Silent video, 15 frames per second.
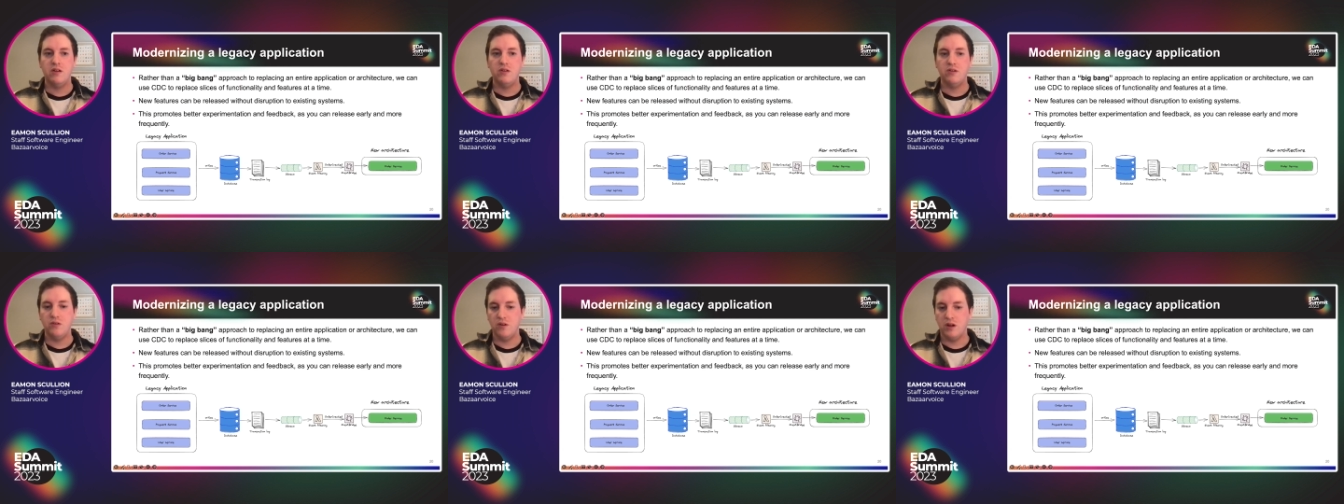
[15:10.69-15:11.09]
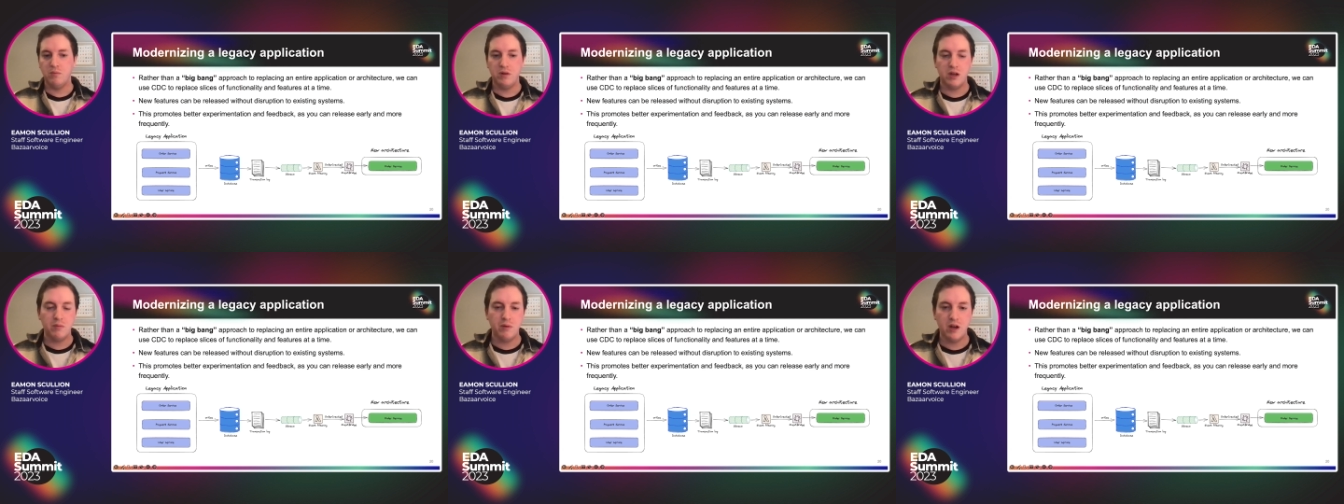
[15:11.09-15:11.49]
doing a
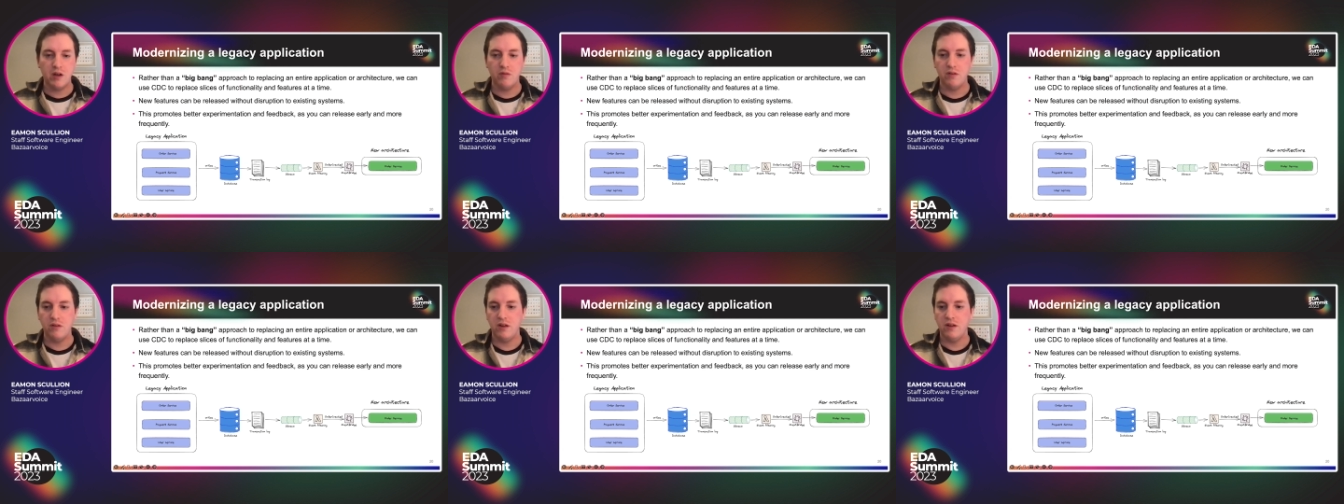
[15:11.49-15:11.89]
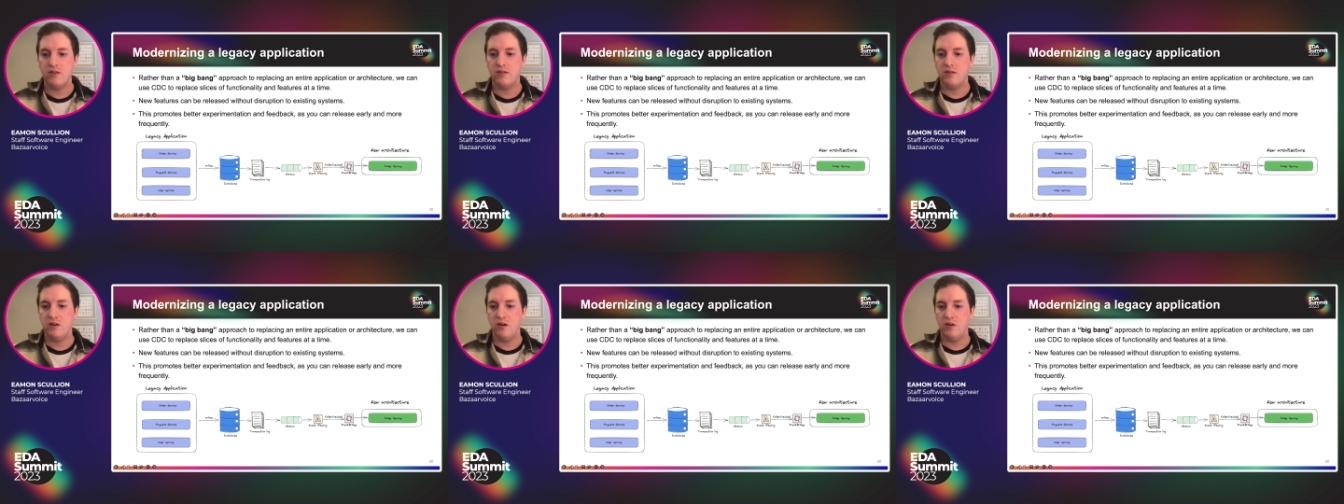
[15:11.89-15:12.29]
big bang
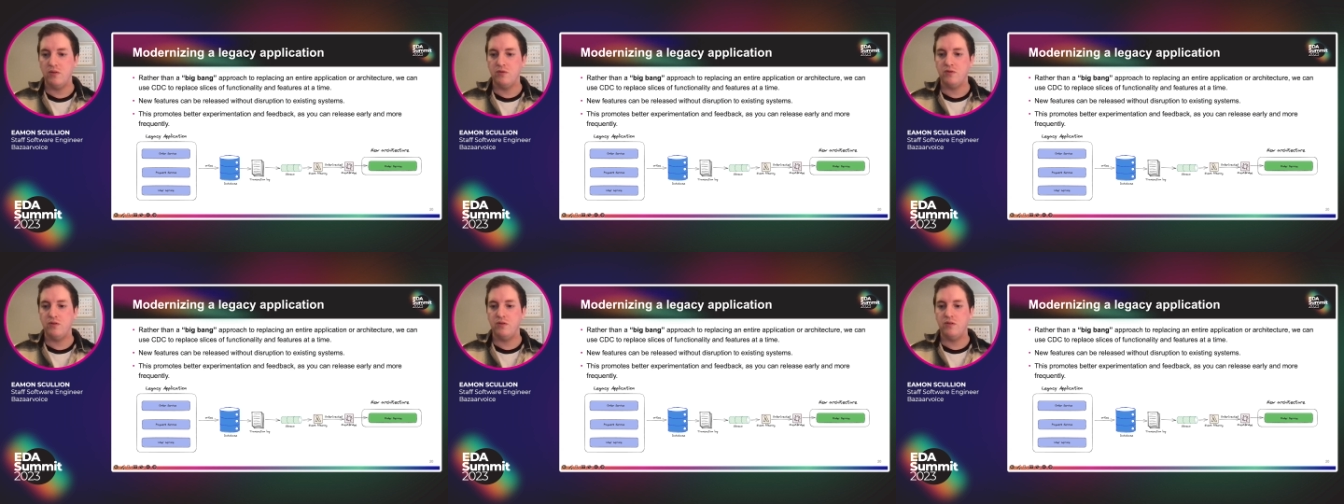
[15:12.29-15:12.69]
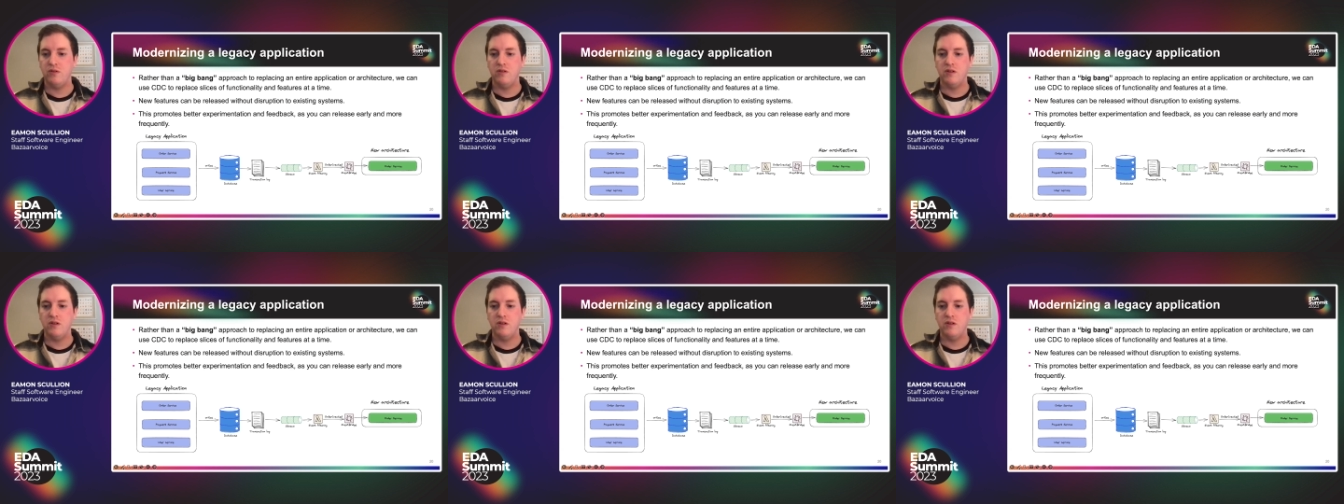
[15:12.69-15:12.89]
release of